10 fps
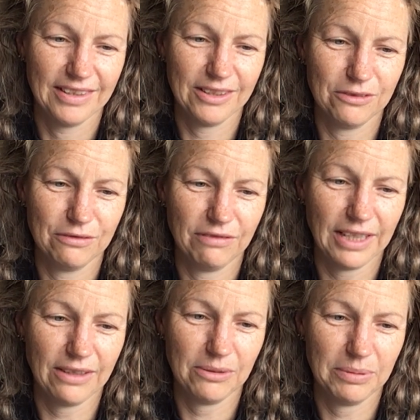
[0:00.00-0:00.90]
little
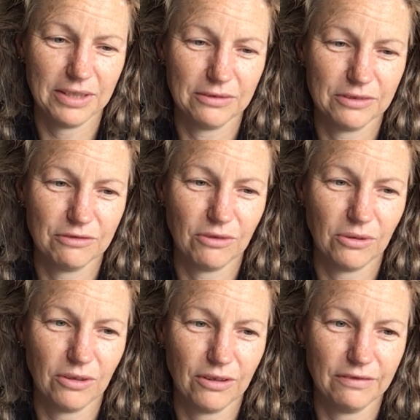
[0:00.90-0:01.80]
flower petals
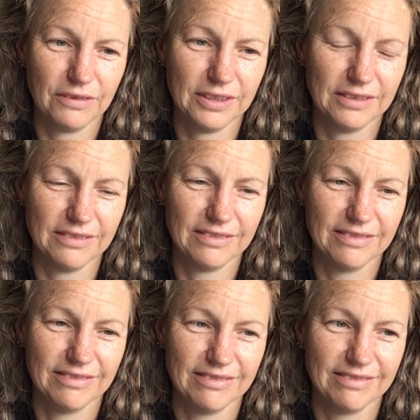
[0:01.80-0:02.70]
fall off and
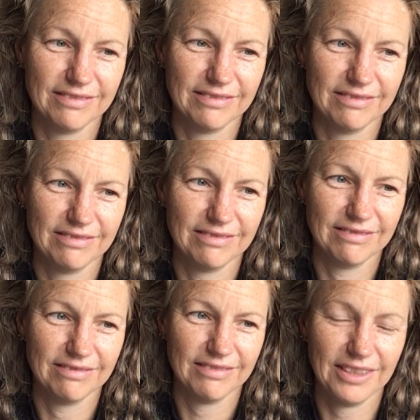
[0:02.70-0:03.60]

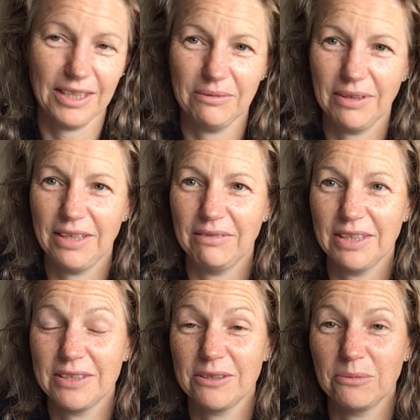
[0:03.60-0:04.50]
yeah, anyway,
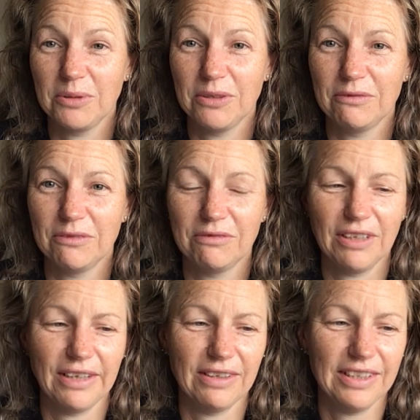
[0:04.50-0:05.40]
it's still beautiful
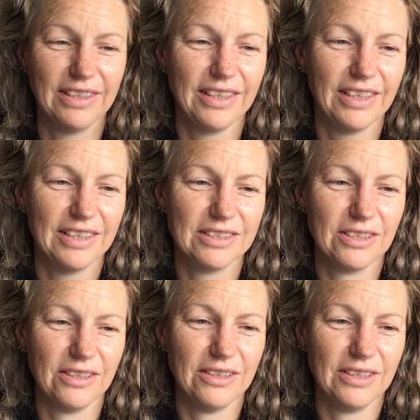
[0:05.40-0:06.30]
flower.
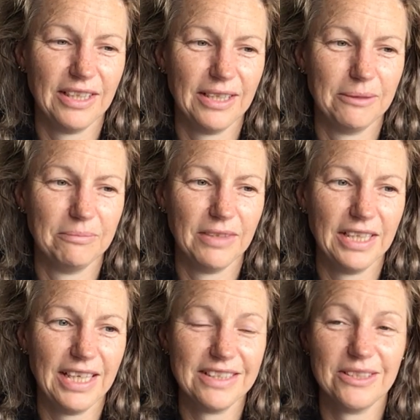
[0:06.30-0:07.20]
So um,
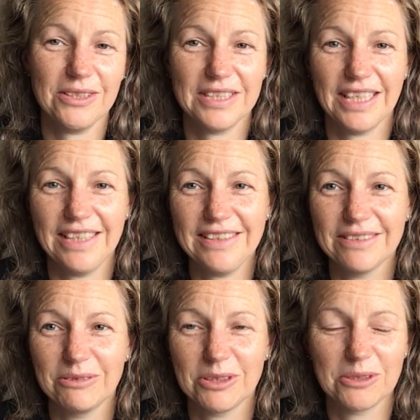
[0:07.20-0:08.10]
it has no
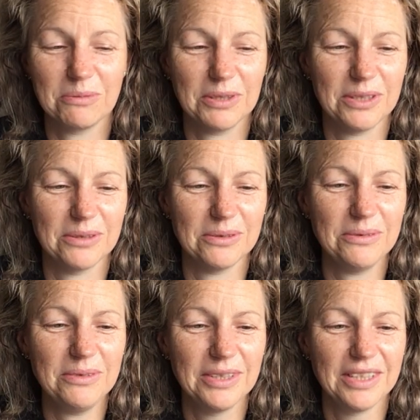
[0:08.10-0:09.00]
scent, which is pretty
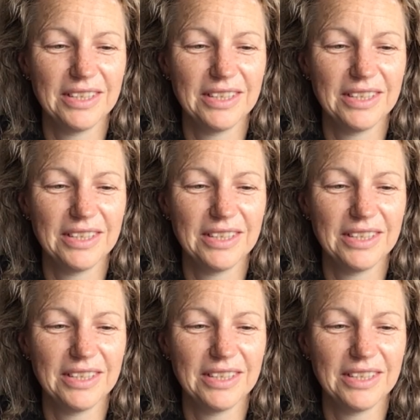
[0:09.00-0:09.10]
cool.